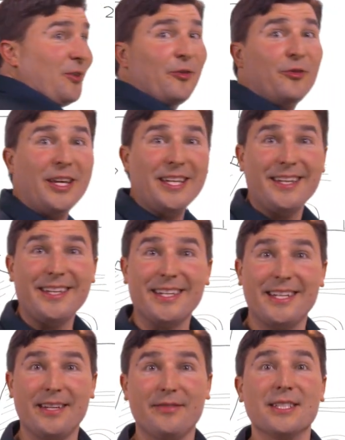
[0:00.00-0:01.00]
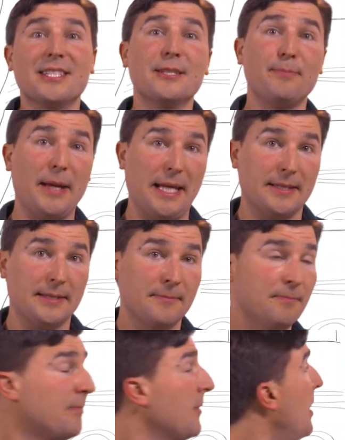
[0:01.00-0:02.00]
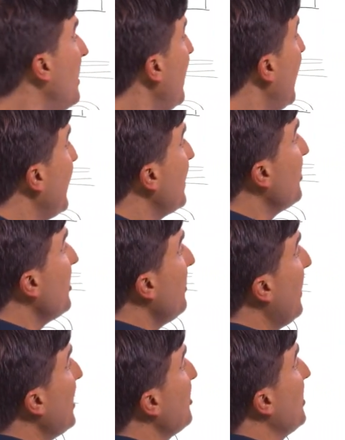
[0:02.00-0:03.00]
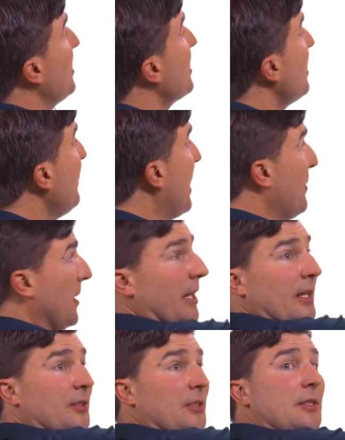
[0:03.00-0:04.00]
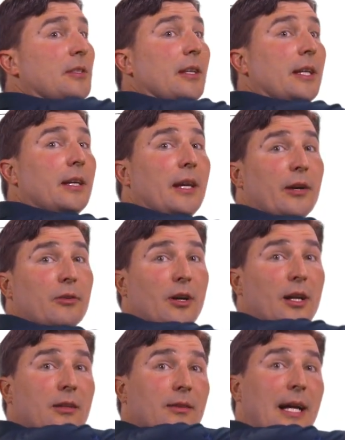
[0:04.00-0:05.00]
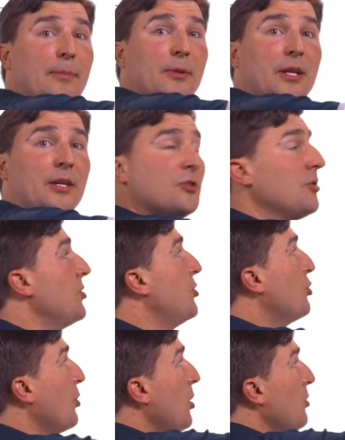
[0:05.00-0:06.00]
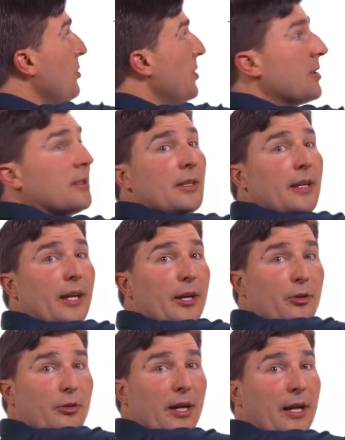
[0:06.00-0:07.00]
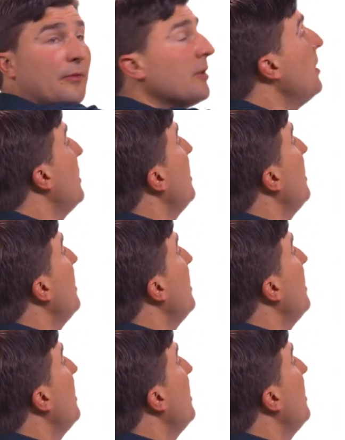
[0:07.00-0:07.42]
fit in a given space. And as you can imagine, some applications like aeronautical applications, drones, aircraft,